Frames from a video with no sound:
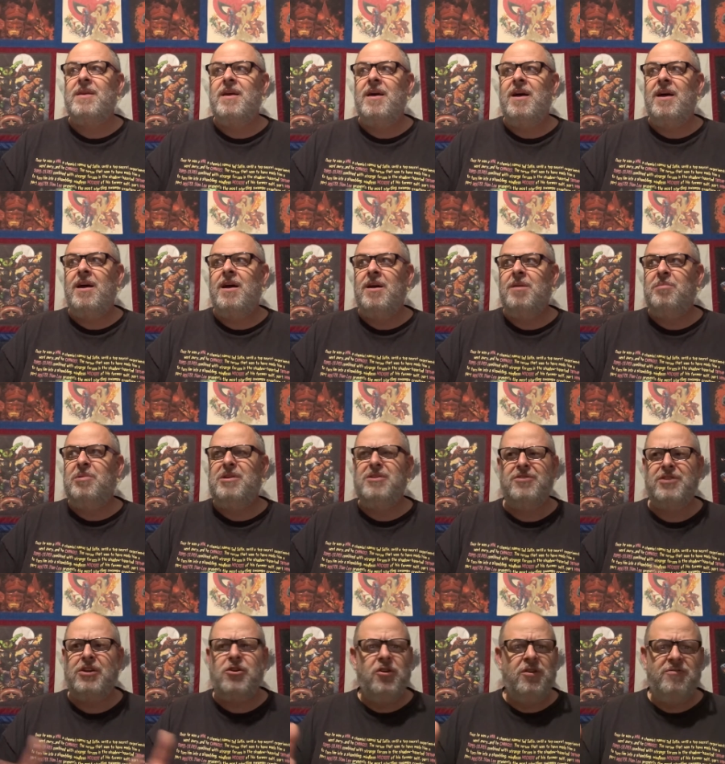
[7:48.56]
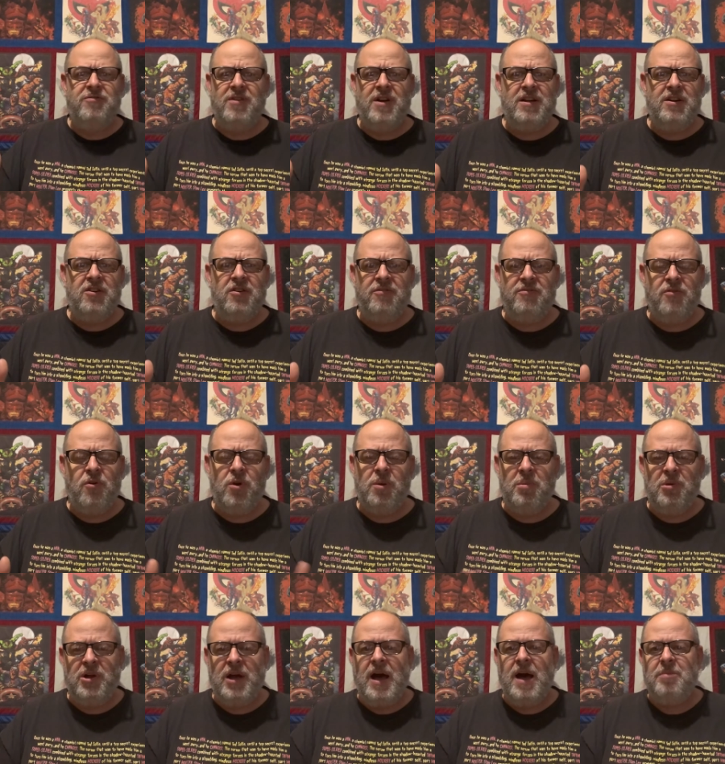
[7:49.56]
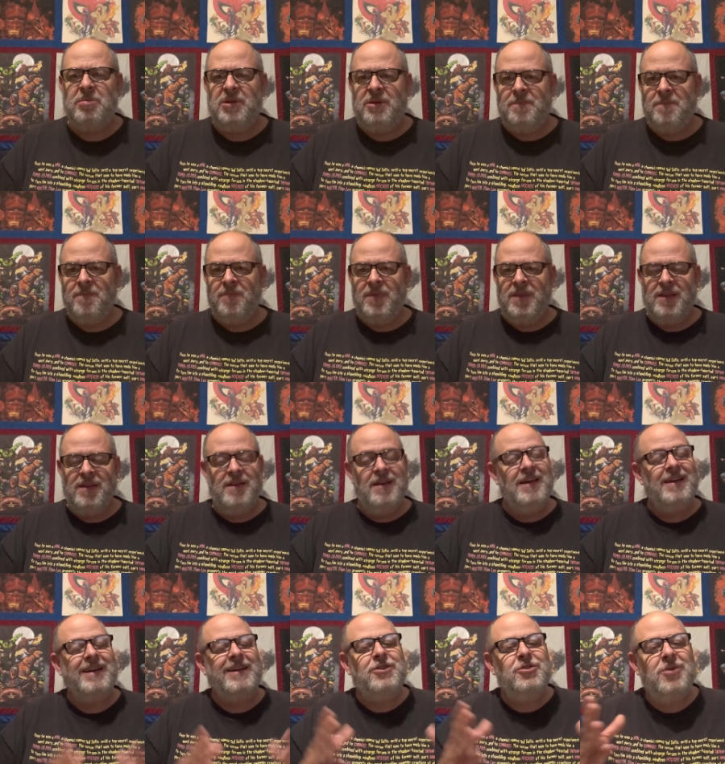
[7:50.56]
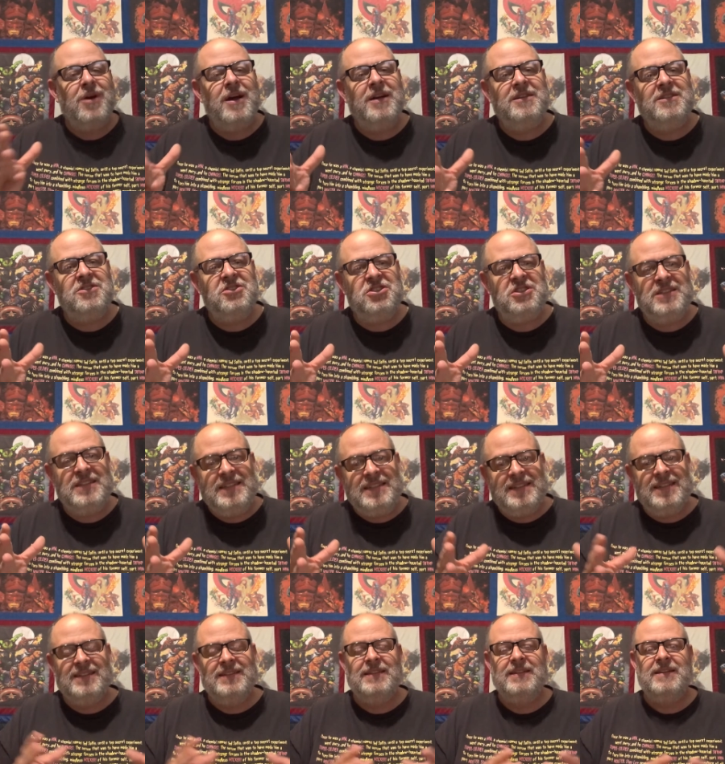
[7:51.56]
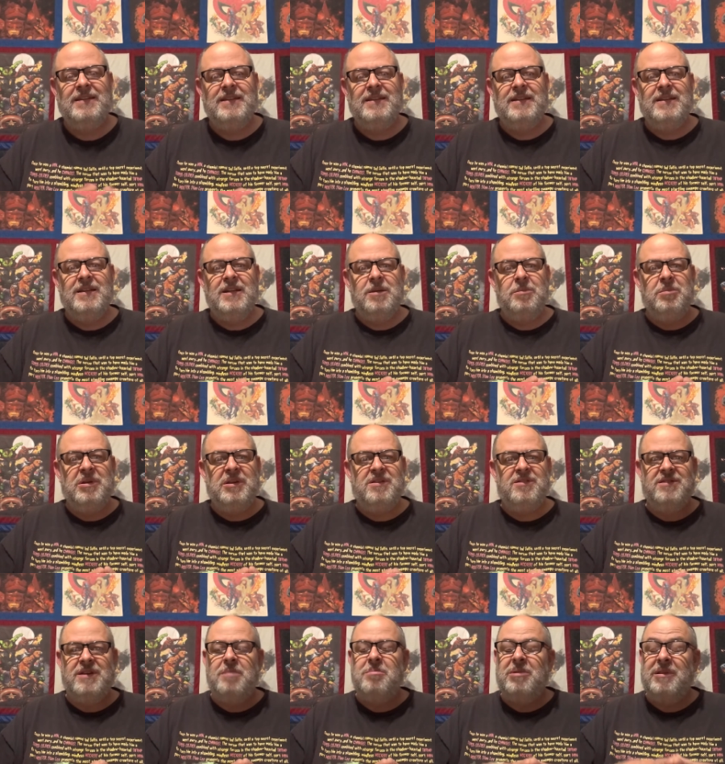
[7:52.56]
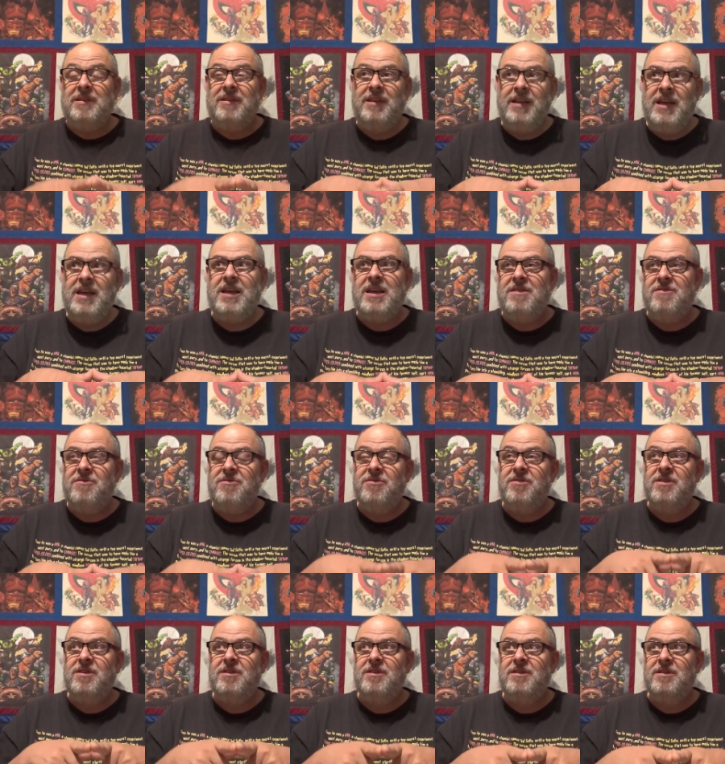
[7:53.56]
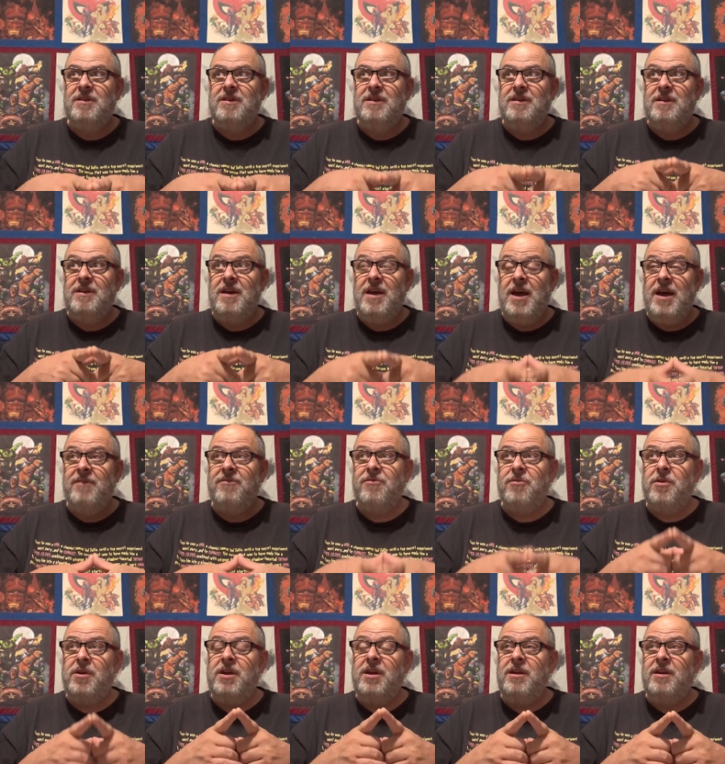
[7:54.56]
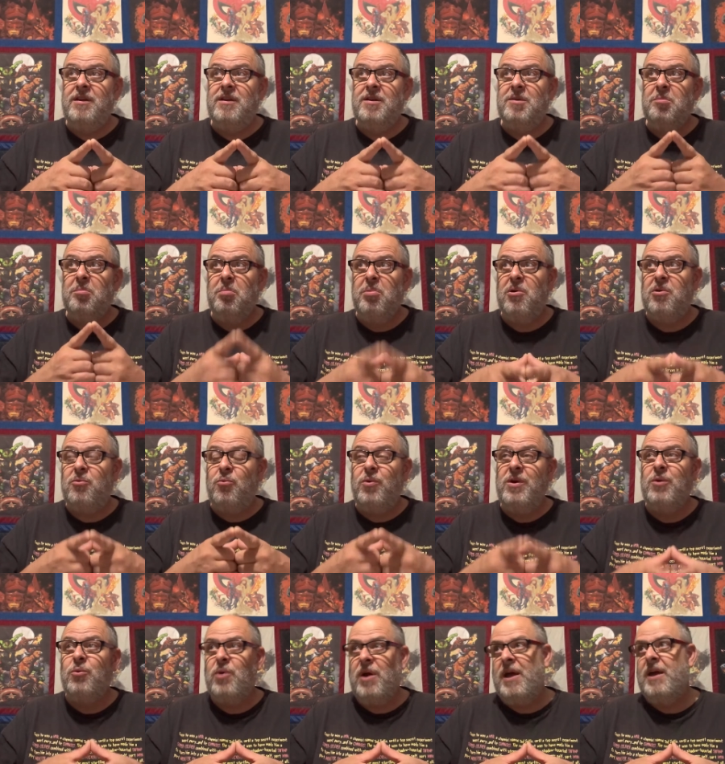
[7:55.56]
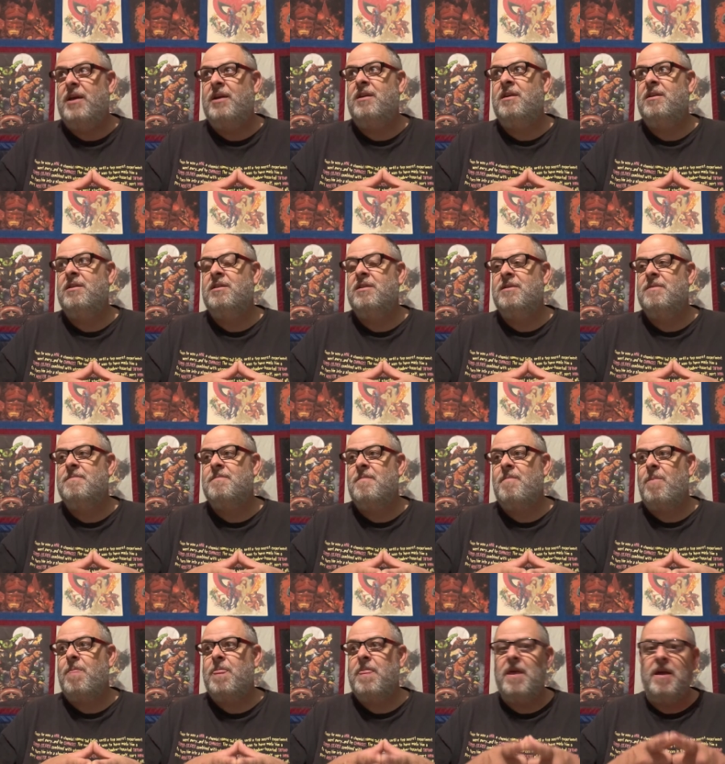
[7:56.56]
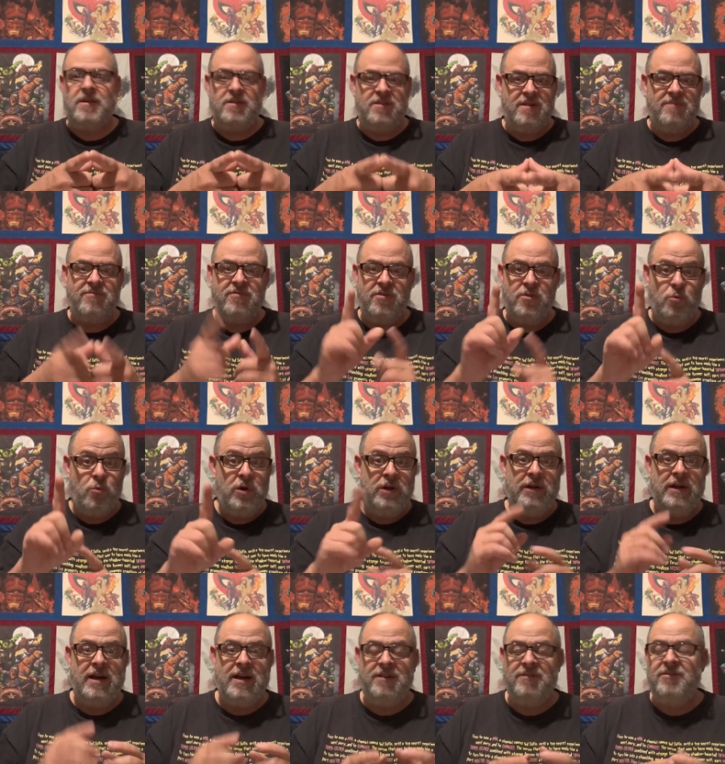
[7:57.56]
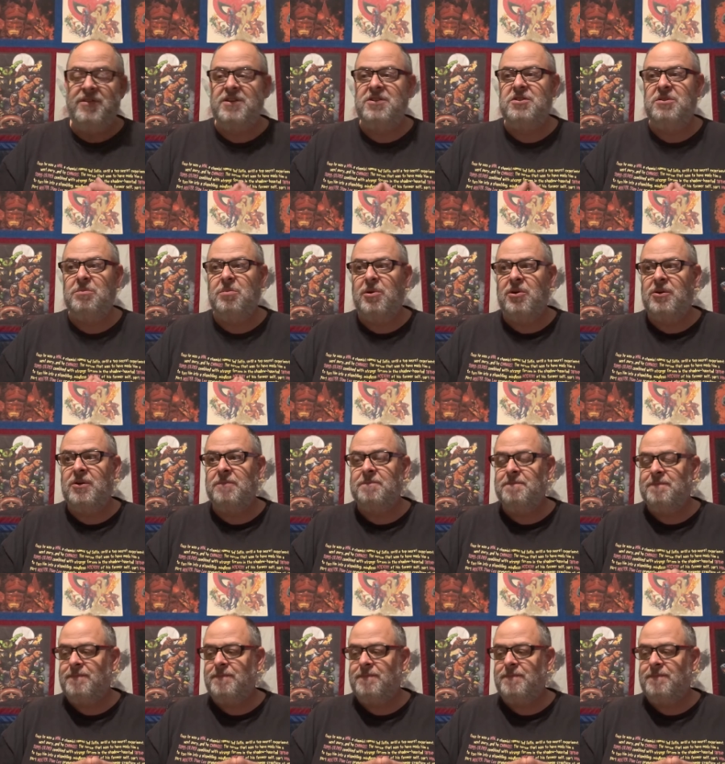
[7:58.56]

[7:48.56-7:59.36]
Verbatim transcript: uh, because I couldn't find an affordable copy. And I tried to cheat because I believe every book we read, except for the one nonfiction book,